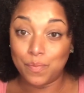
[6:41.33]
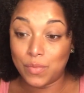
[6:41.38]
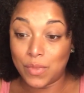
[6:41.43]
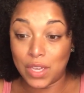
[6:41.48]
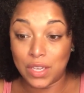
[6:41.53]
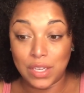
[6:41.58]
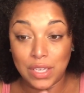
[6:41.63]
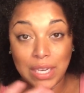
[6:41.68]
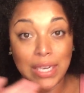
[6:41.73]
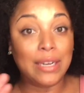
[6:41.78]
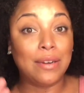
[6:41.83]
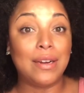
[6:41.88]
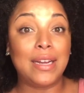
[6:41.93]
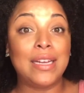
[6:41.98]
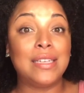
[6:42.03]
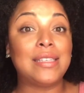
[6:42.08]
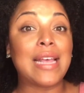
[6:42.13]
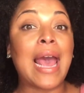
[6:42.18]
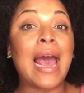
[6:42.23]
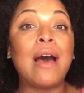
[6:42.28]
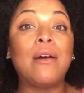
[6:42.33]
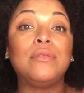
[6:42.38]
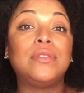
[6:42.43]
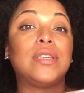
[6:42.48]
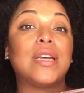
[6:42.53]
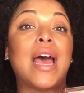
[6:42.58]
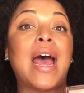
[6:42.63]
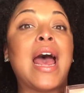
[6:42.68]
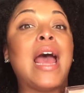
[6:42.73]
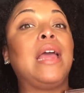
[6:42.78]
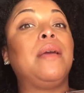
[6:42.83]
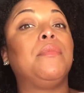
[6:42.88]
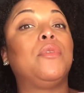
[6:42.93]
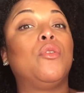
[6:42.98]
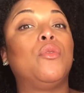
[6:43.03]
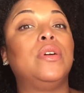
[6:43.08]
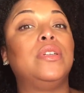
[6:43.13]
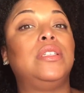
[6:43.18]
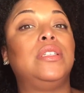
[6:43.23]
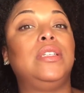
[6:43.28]
the year is out, I am
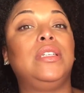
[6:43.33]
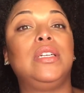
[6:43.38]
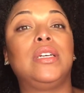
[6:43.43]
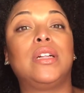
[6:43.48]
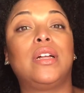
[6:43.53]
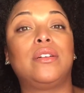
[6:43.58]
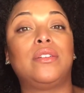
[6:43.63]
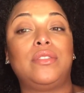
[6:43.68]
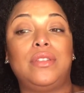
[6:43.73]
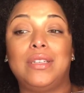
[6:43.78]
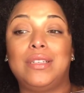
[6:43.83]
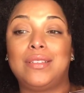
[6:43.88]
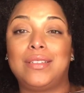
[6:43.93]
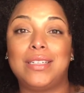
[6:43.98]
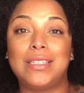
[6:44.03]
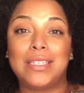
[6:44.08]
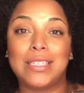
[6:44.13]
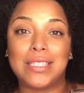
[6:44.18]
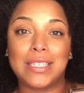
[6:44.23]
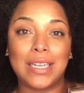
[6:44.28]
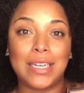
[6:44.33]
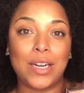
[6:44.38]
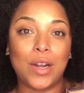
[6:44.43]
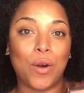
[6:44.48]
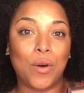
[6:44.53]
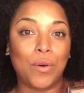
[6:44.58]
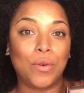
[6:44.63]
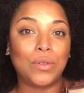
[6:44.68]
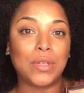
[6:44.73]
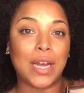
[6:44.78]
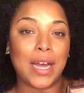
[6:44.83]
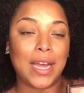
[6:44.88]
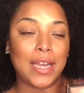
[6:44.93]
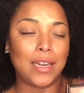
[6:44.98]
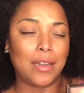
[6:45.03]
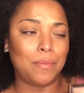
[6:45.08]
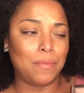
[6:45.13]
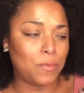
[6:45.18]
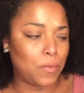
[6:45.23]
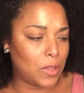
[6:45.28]
going to declutter this. This is an old
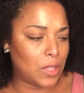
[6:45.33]
item.